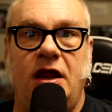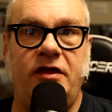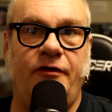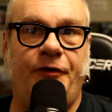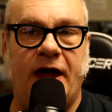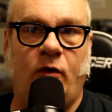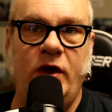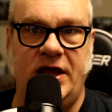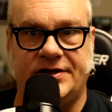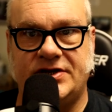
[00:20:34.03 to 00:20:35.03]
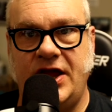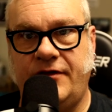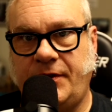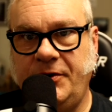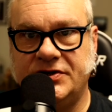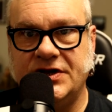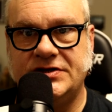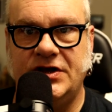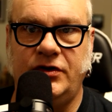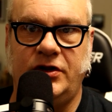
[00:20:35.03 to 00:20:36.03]
In the final weeks, if the piercing
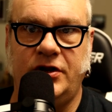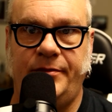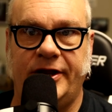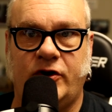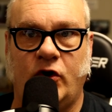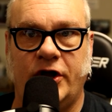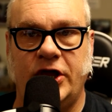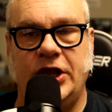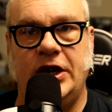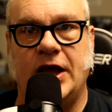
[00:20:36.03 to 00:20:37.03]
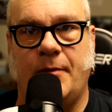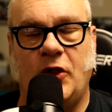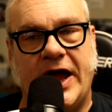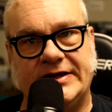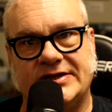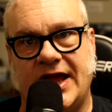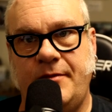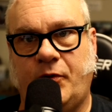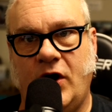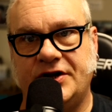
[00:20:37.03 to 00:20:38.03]
is healed a little bit crooked, applying
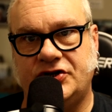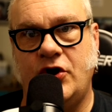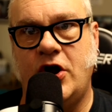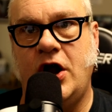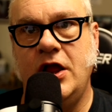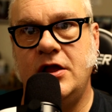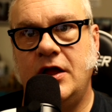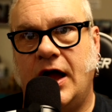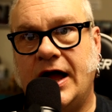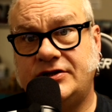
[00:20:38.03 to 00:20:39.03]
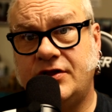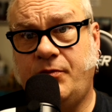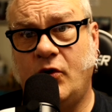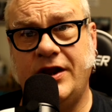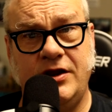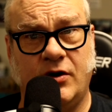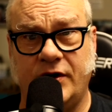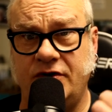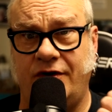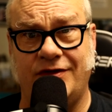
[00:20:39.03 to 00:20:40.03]
slight pressure uh, to the point you don't
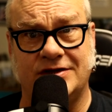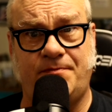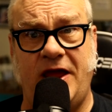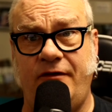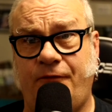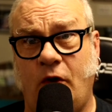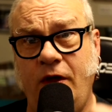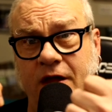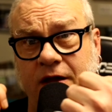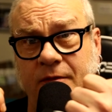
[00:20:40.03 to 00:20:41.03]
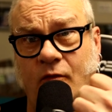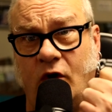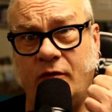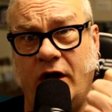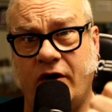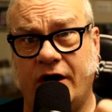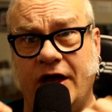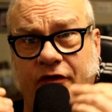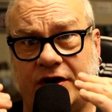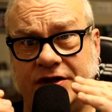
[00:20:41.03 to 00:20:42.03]
want to do anything that's painful, one way or
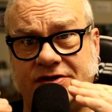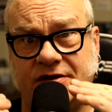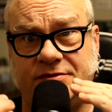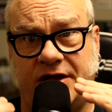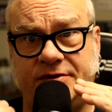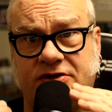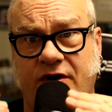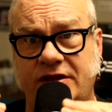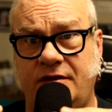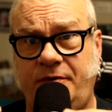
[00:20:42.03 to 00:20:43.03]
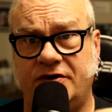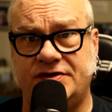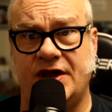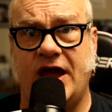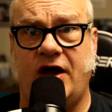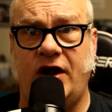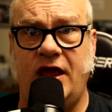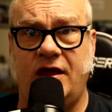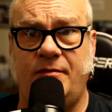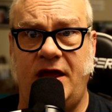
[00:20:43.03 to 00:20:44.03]
another, can sometimes straighten the piercing out
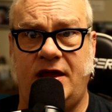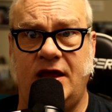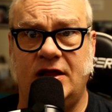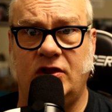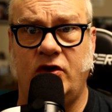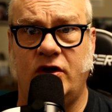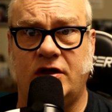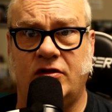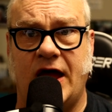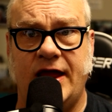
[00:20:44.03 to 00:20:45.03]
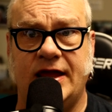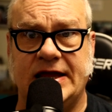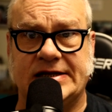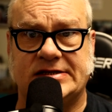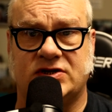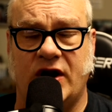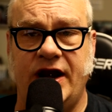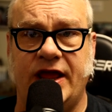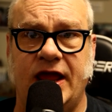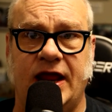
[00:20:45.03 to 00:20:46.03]
and make it look like it's
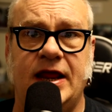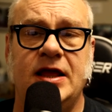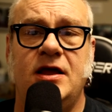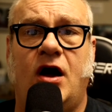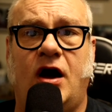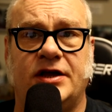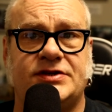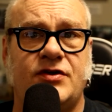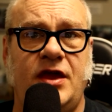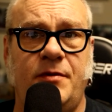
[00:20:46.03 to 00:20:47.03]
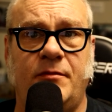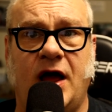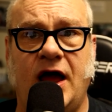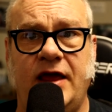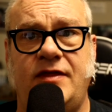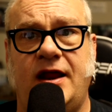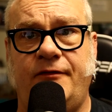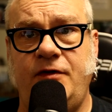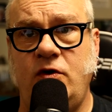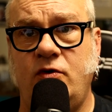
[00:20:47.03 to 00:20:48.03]
straight again. Also, keep in mind that
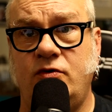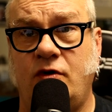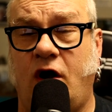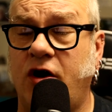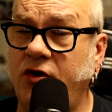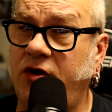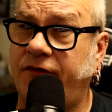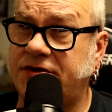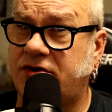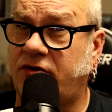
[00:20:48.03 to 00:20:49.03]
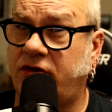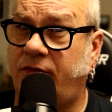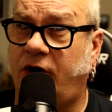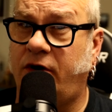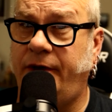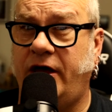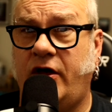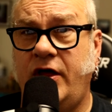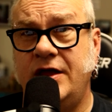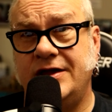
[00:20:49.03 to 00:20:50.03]
if you are doing it with a circular
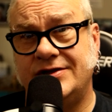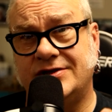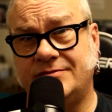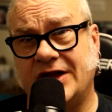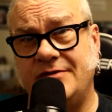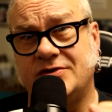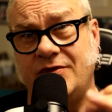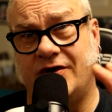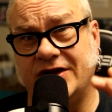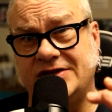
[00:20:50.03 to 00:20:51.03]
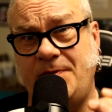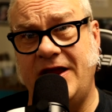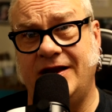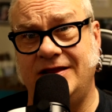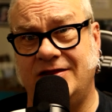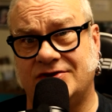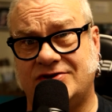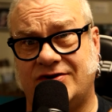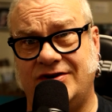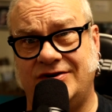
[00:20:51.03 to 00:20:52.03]
barbell, sometimes when they're expanded, they'll
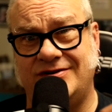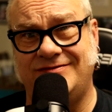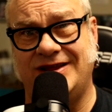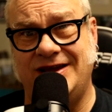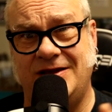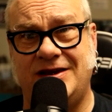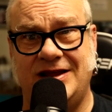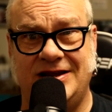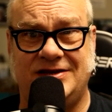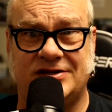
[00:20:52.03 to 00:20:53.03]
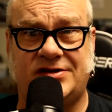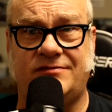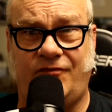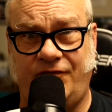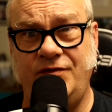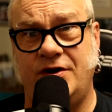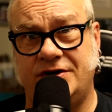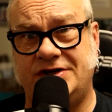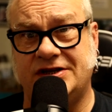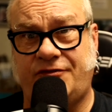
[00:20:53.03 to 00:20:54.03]
stir, they, it, it just, you're
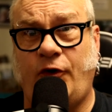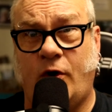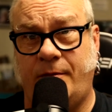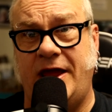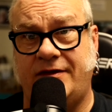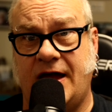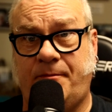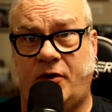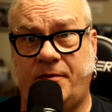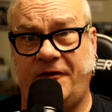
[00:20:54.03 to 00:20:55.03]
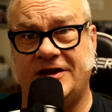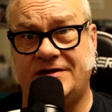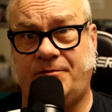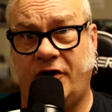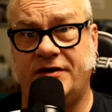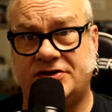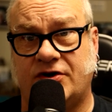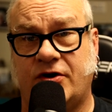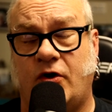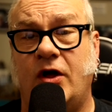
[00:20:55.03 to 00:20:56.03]
disforming that perfect perfect
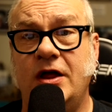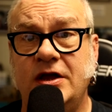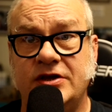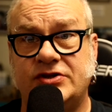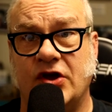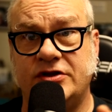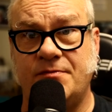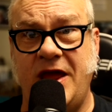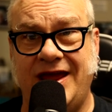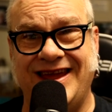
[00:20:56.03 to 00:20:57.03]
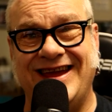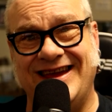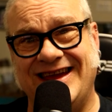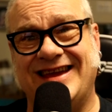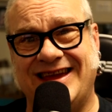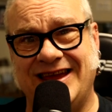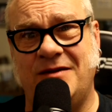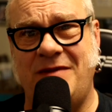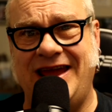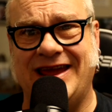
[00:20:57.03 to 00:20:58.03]
circle. So it's making, it
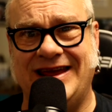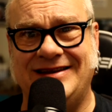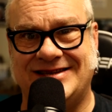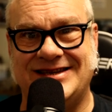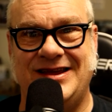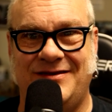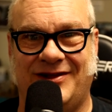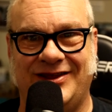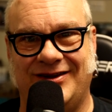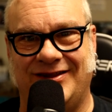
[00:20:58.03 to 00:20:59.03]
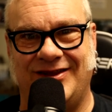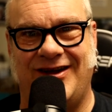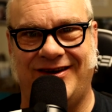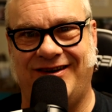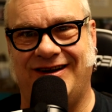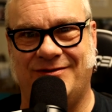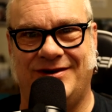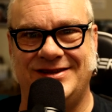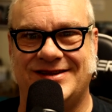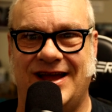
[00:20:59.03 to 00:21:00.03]
can make it seem a little longer on
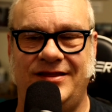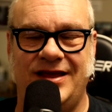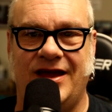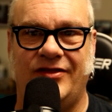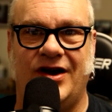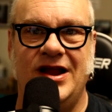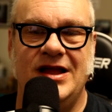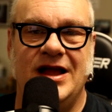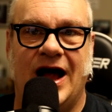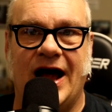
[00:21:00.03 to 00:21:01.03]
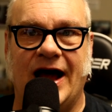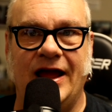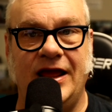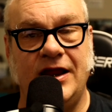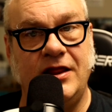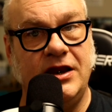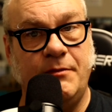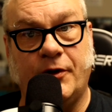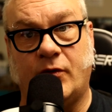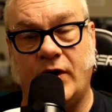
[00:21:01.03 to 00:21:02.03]
one side than the other. Uh, and then you
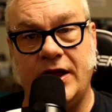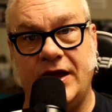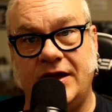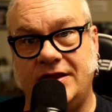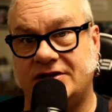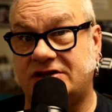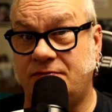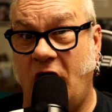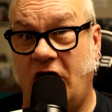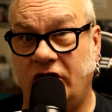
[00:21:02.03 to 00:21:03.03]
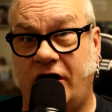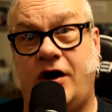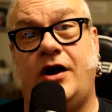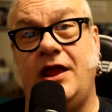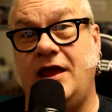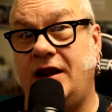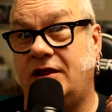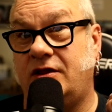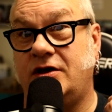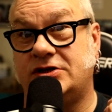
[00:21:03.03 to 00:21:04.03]
put a ring in that's smaller, and
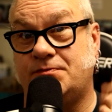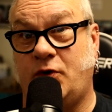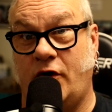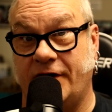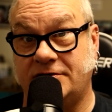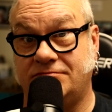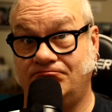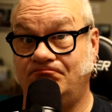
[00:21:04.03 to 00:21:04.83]
it looks perfect.